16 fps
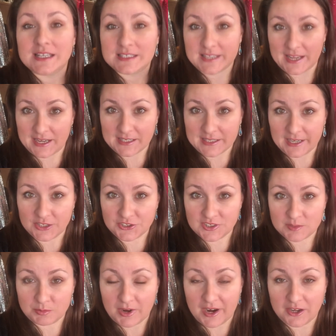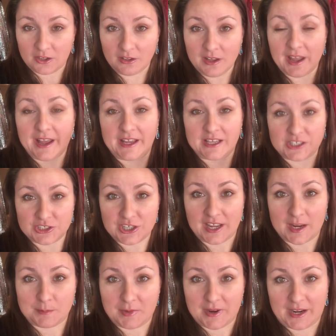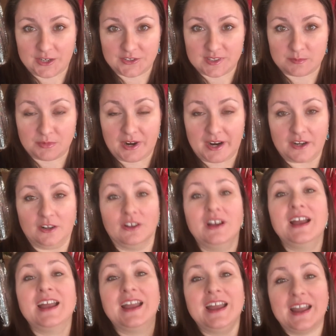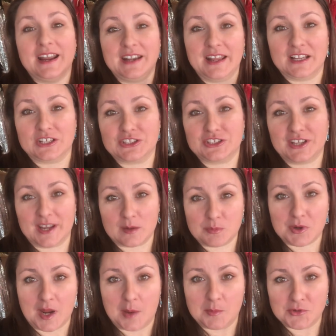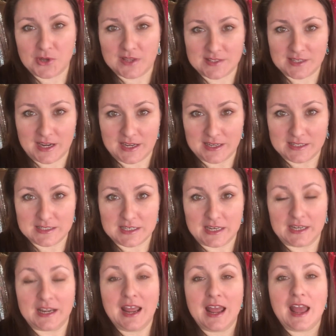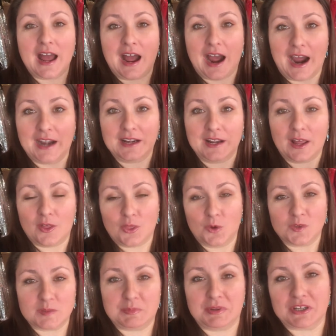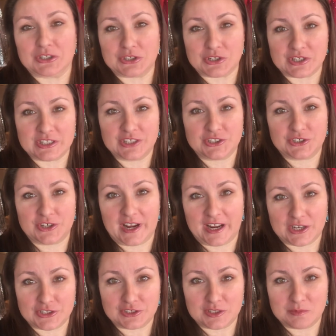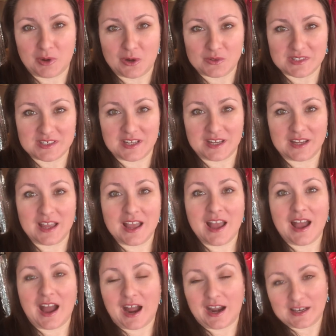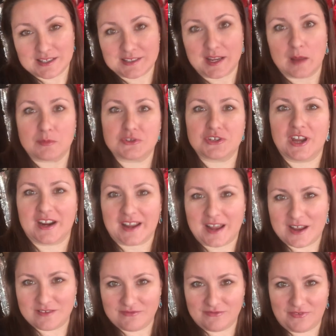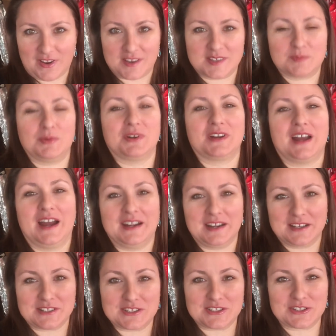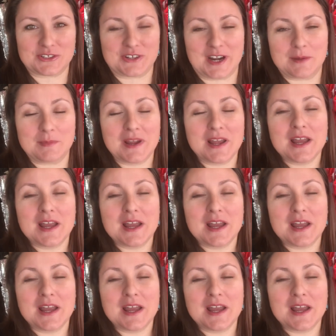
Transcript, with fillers: tag Kasia's Bridal, hashtag Kasia's Bridal, and hashtag prom 2018 on those pictures that you're actually posting on Snapchat, on Facebook, on Instagram.